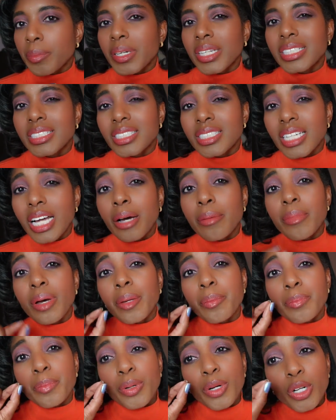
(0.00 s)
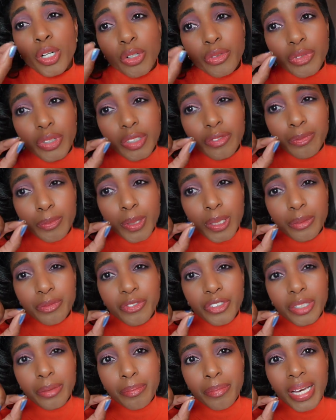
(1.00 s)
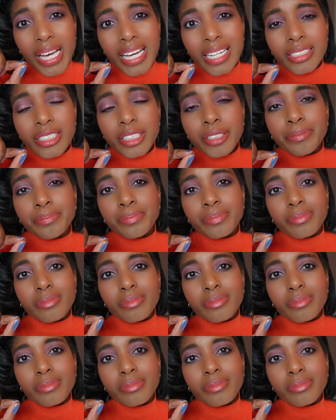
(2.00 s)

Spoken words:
but it's not my perfect match.